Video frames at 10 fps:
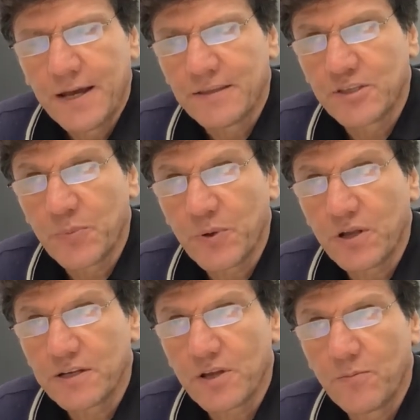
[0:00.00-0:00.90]
The typical
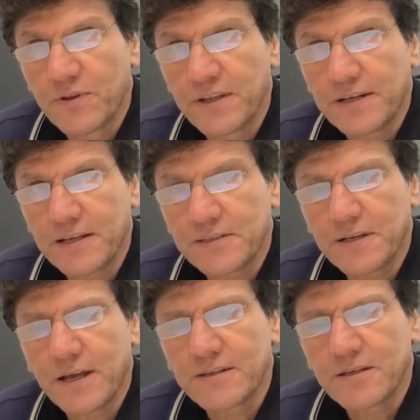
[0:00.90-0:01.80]
example, the classic
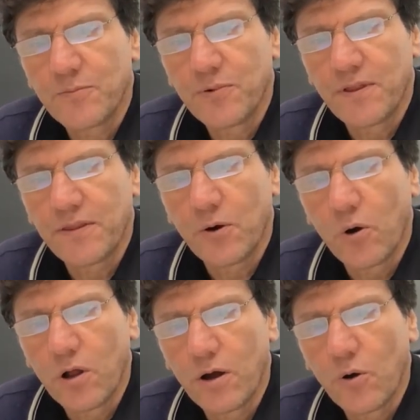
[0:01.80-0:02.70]
example that I
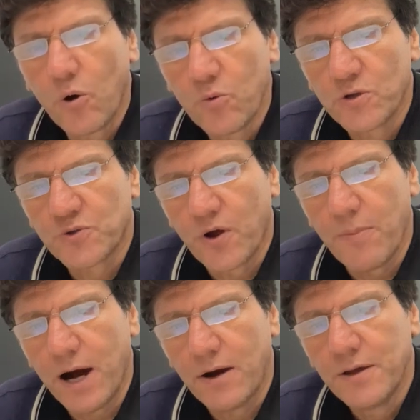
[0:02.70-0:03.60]
always talk
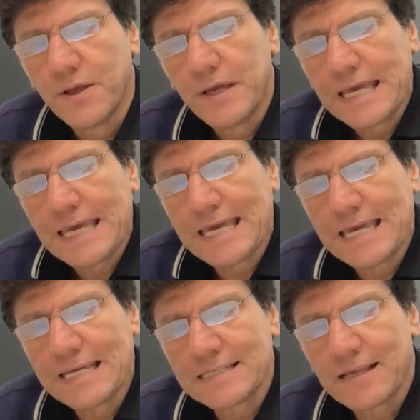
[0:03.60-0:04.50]
about
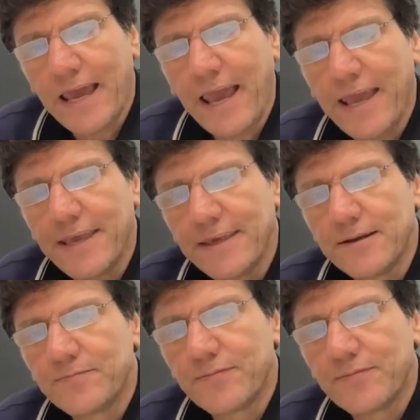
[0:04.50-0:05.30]
is A,